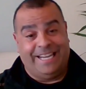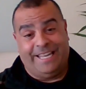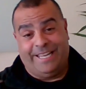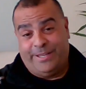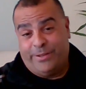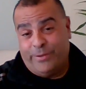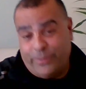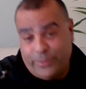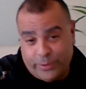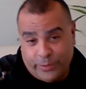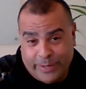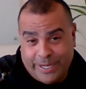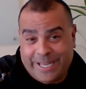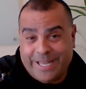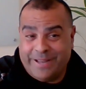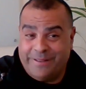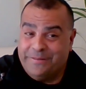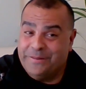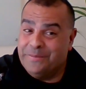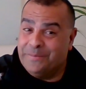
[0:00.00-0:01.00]
And I used to
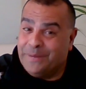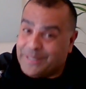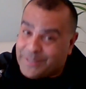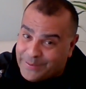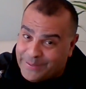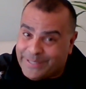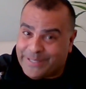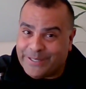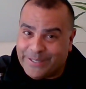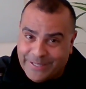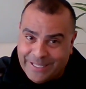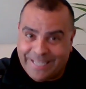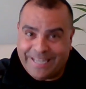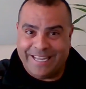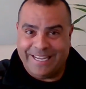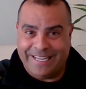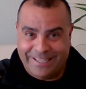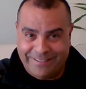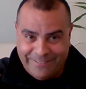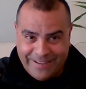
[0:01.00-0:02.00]
recover much quicker than
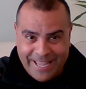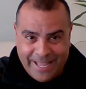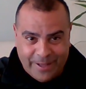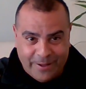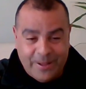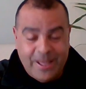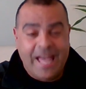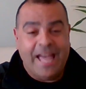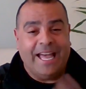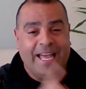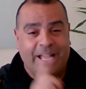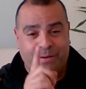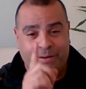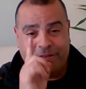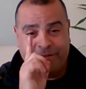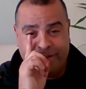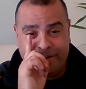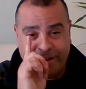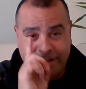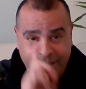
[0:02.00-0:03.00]
I do now.
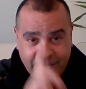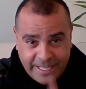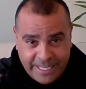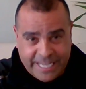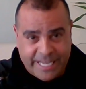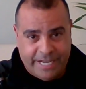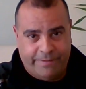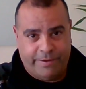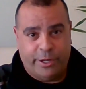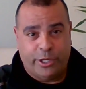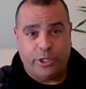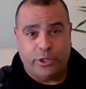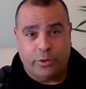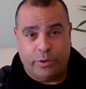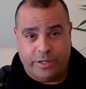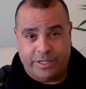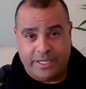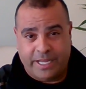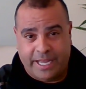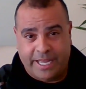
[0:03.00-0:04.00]
However, in a very
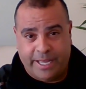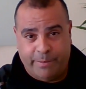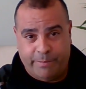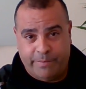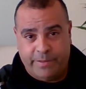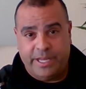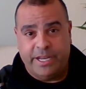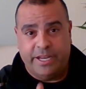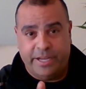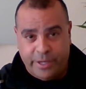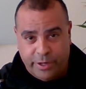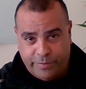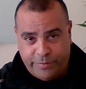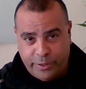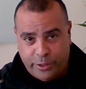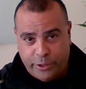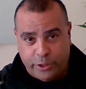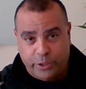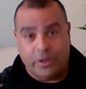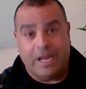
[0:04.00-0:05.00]
short time, in the near
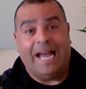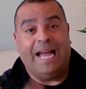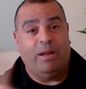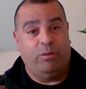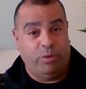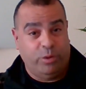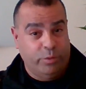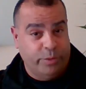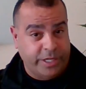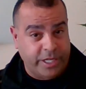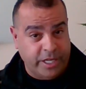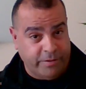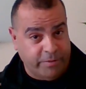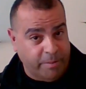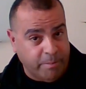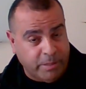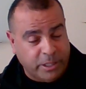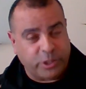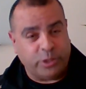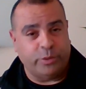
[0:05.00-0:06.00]
future, I will
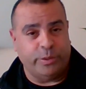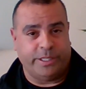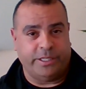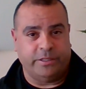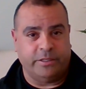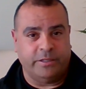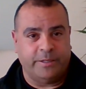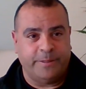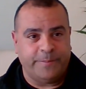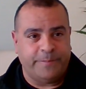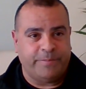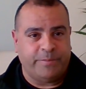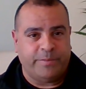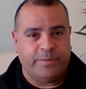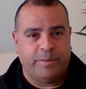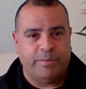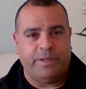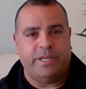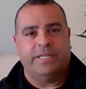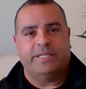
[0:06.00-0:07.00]
recover much quicker
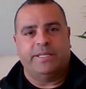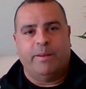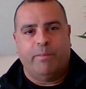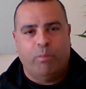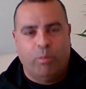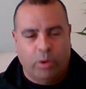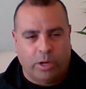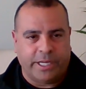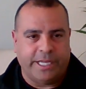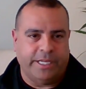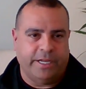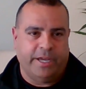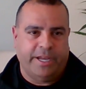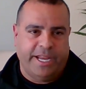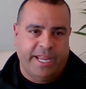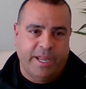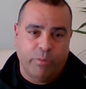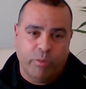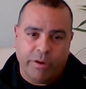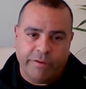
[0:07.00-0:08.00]
because I'm working on
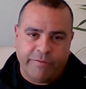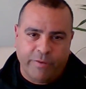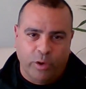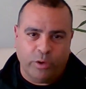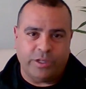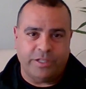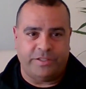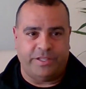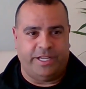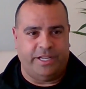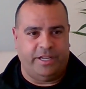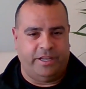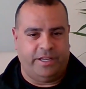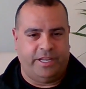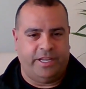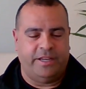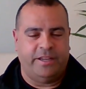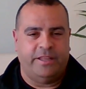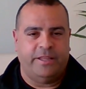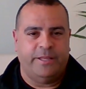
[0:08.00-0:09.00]
it and we're focusing on it.